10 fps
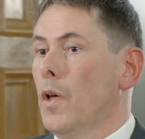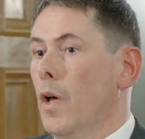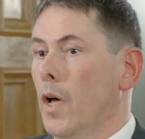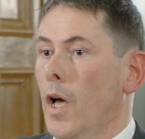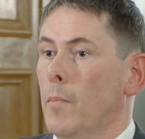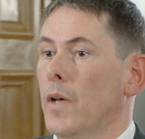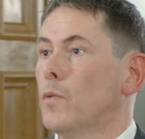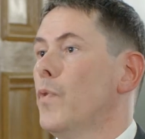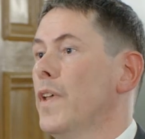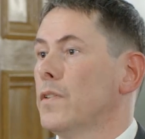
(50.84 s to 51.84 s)

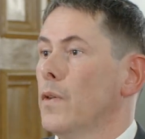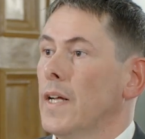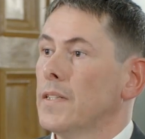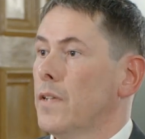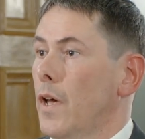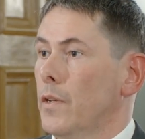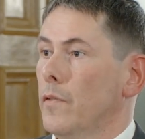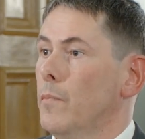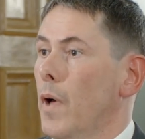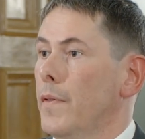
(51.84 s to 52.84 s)
about this or that side
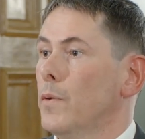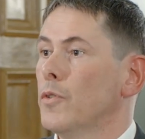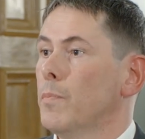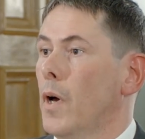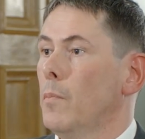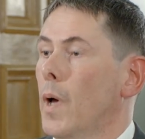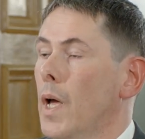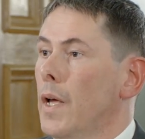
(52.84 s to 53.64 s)
of Martha Nussbaum,